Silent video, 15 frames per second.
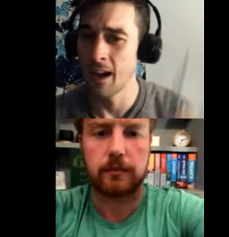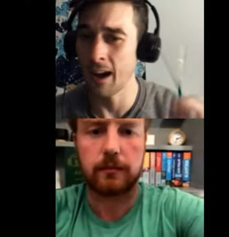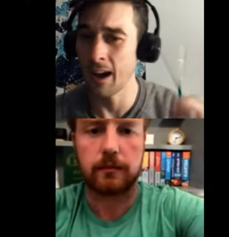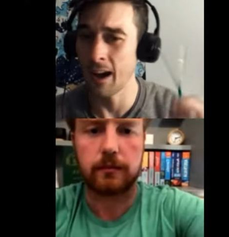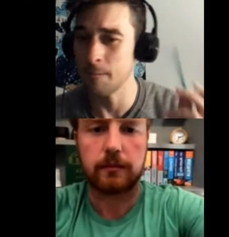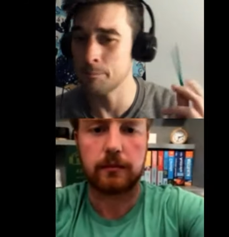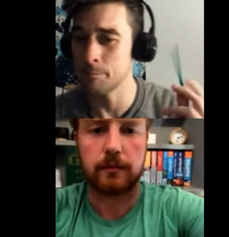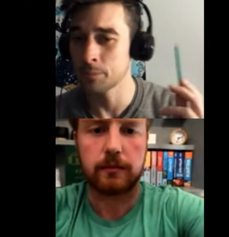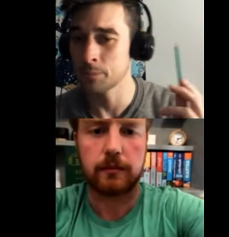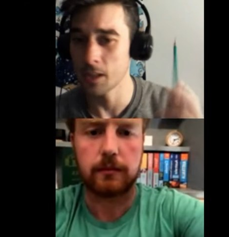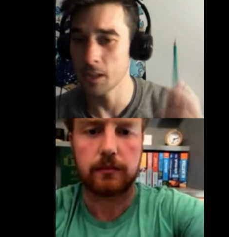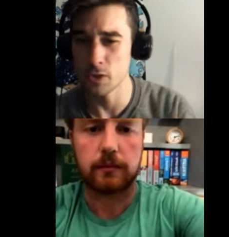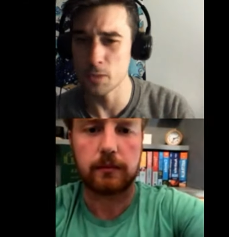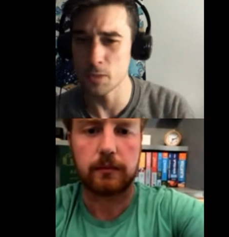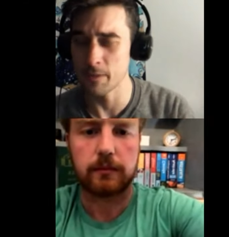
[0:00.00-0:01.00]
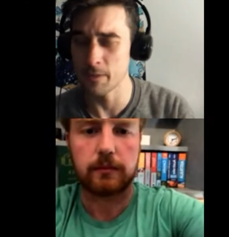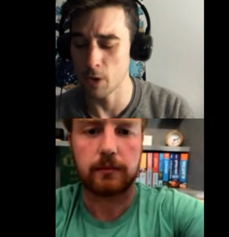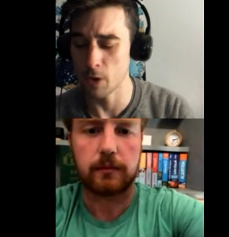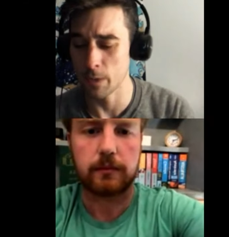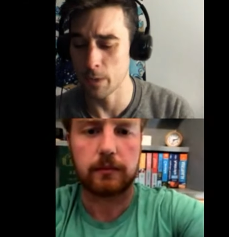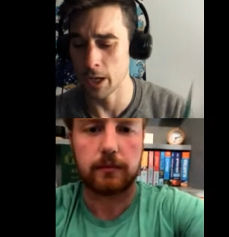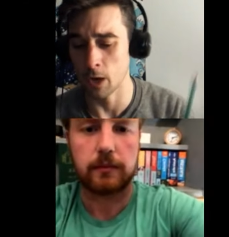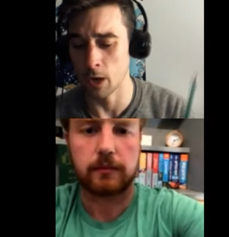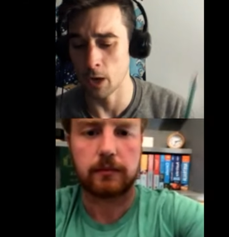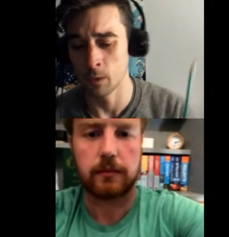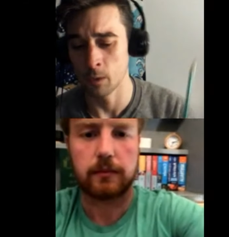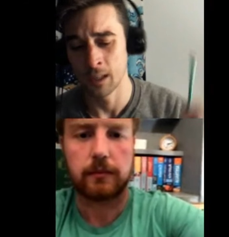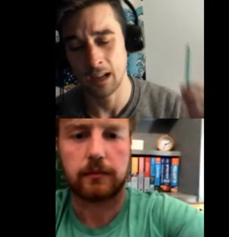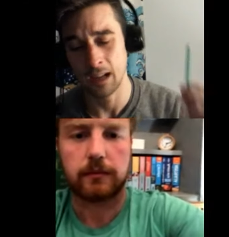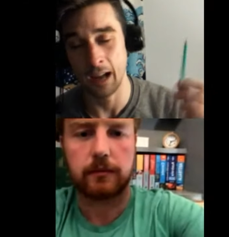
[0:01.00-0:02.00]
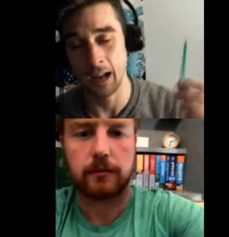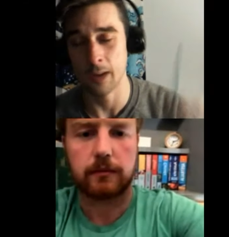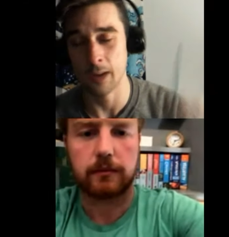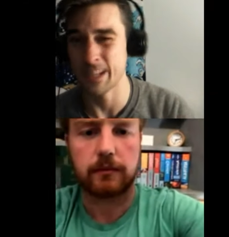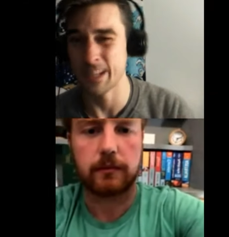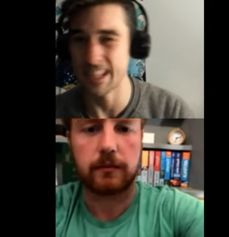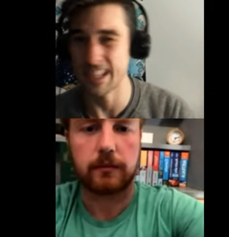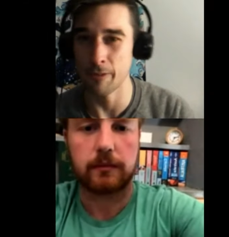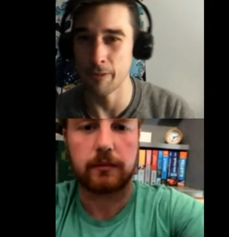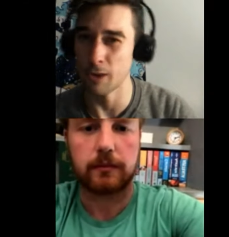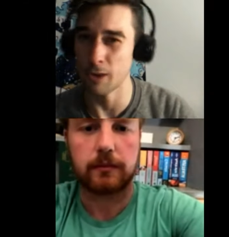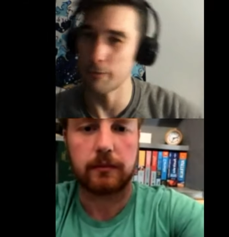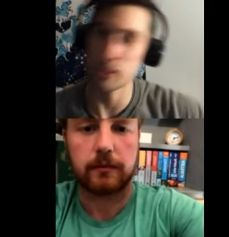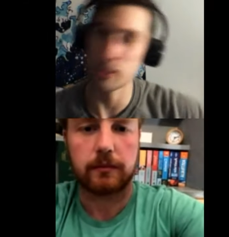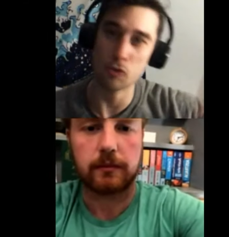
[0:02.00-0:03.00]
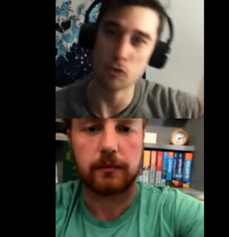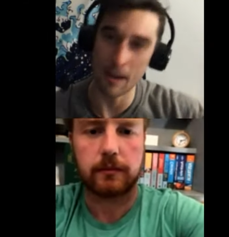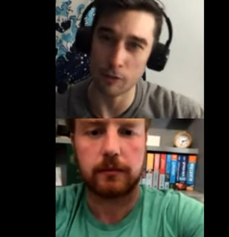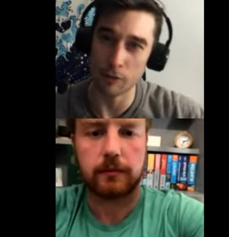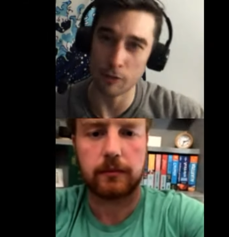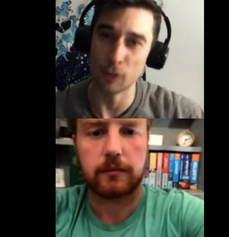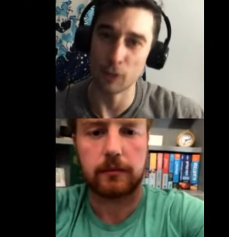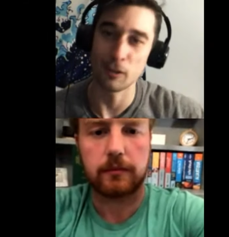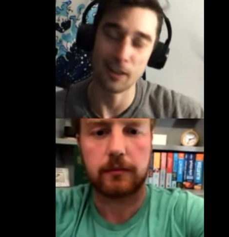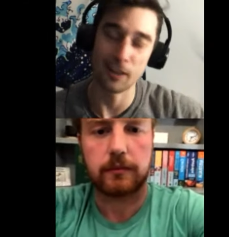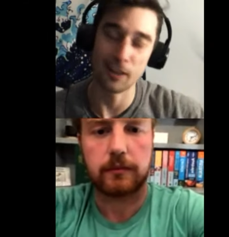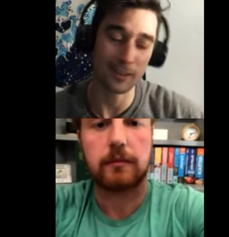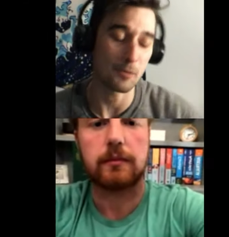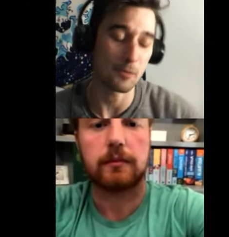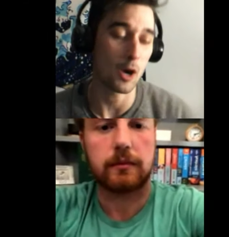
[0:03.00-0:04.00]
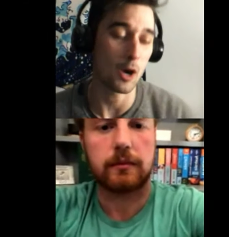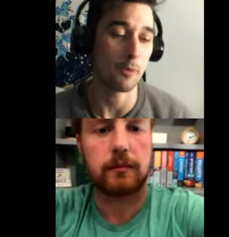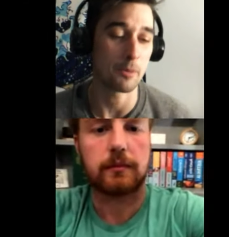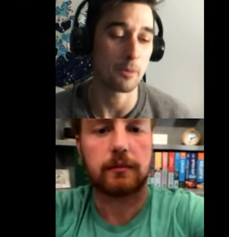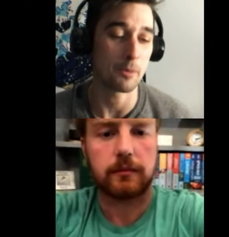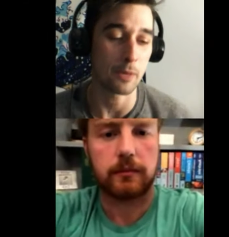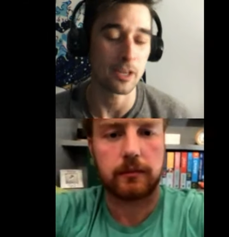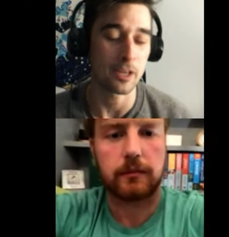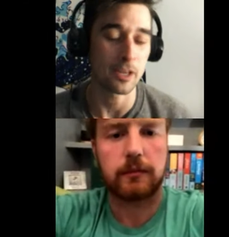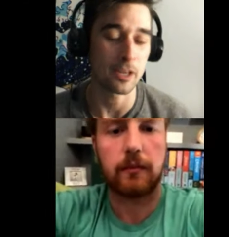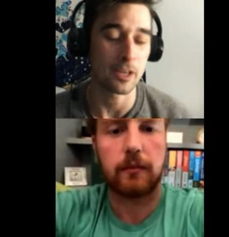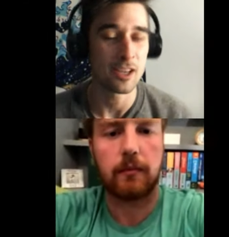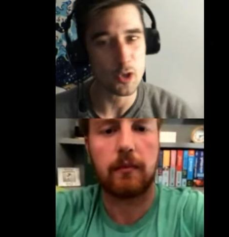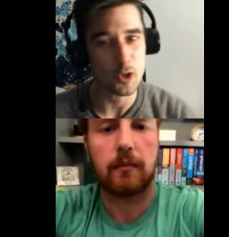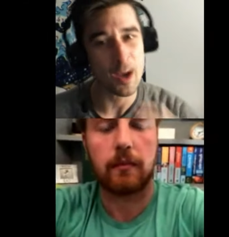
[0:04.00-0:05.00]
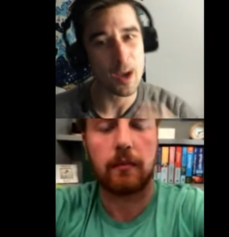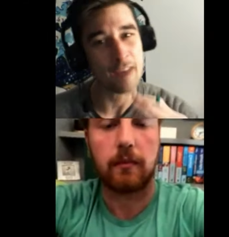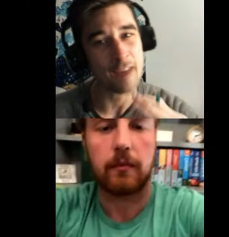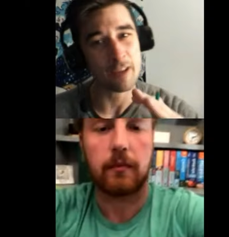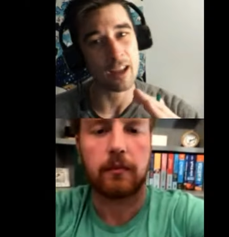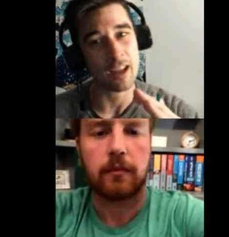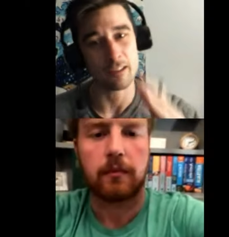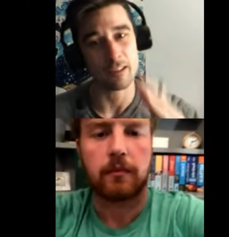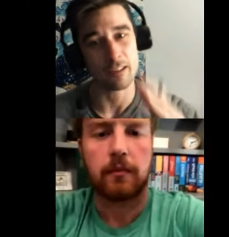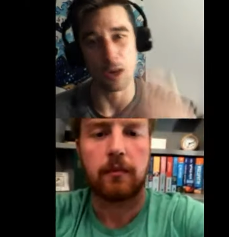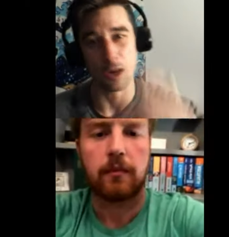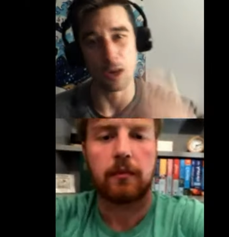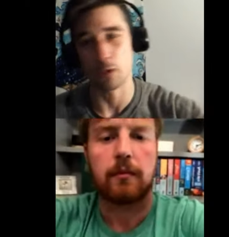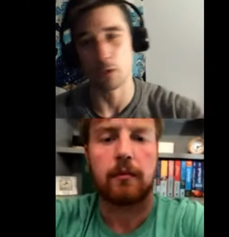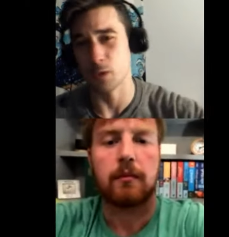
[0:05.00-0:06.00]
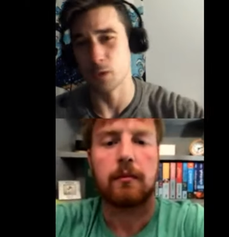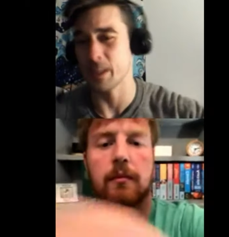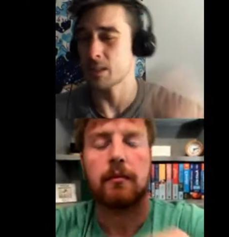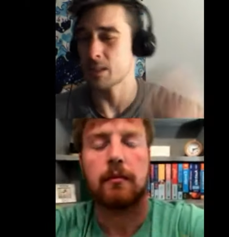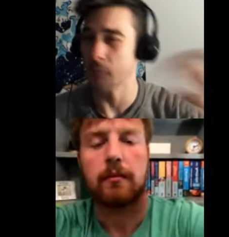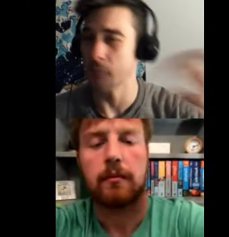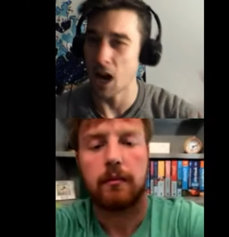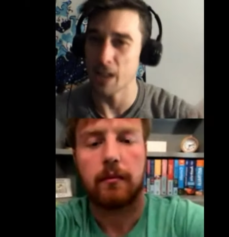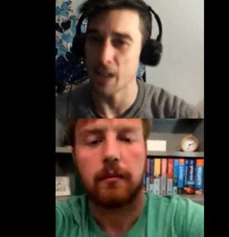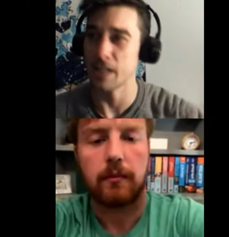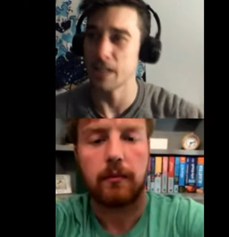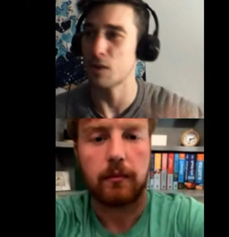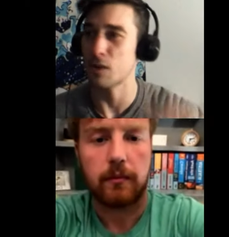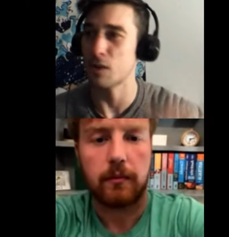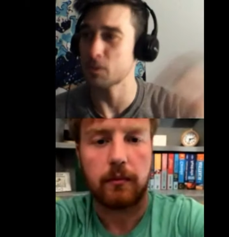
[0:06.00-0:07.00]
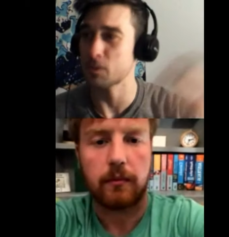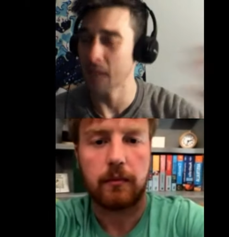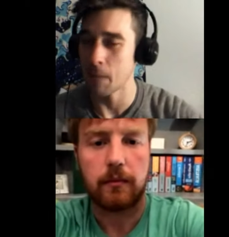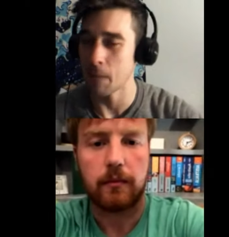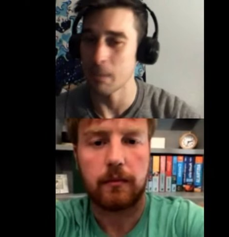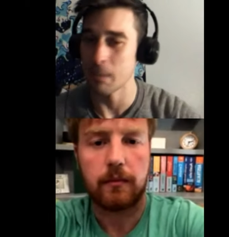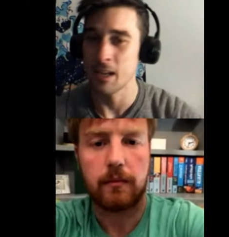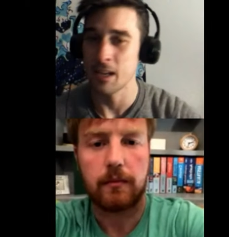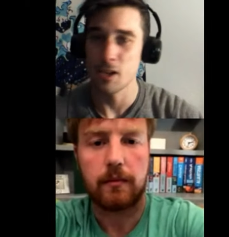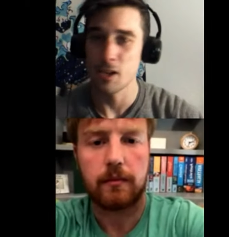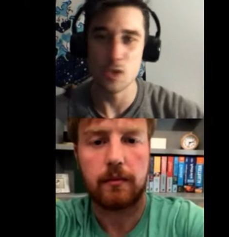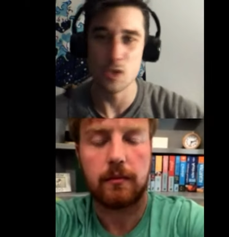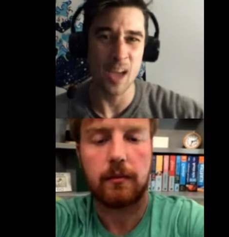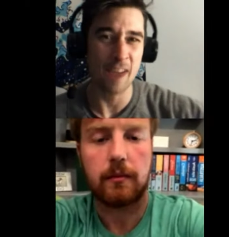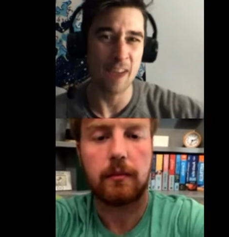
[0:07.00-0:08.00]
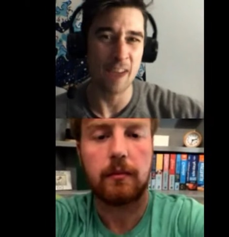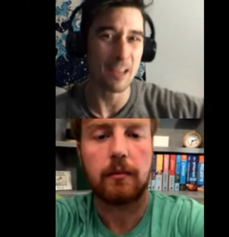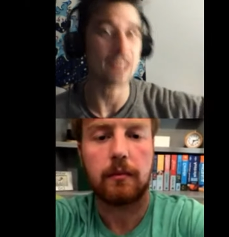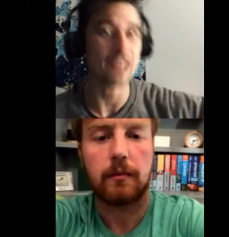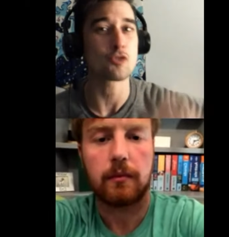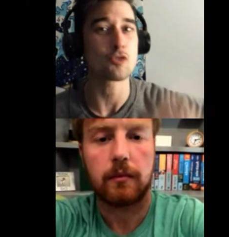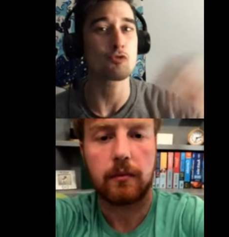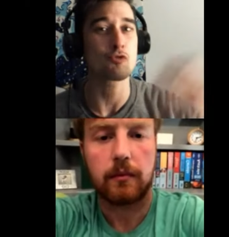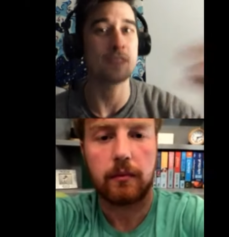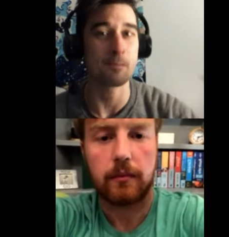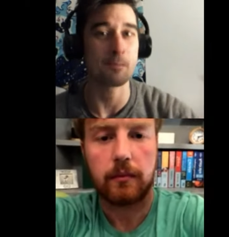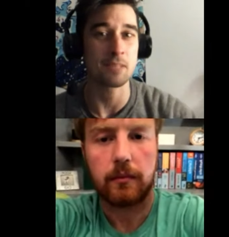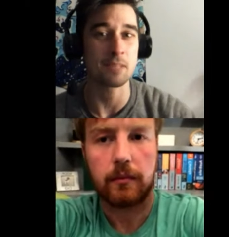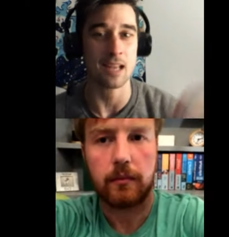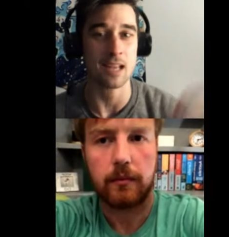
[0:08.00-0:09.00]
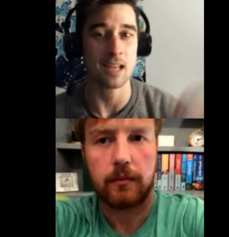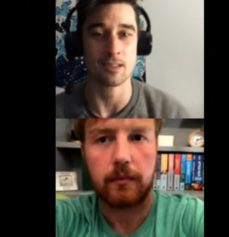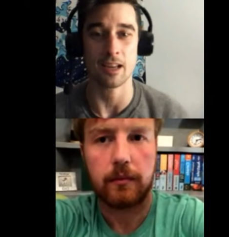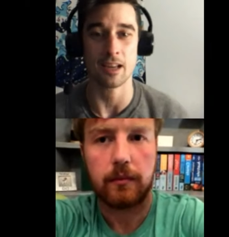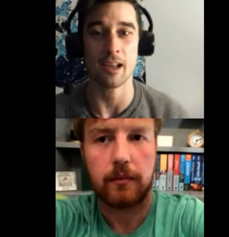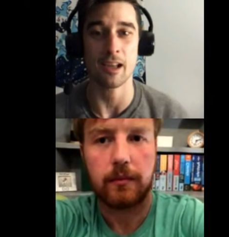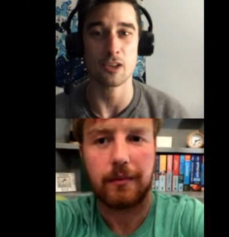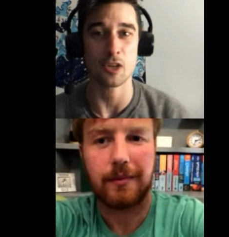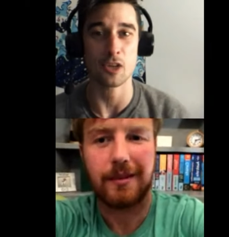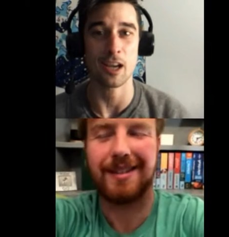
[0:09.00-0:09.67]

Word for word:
Speaker 1: Um, just before we go, I know it's difficult for travel at the moment, but do you have, a, you know, doing some hiking or some camping, do you have like a dream destination?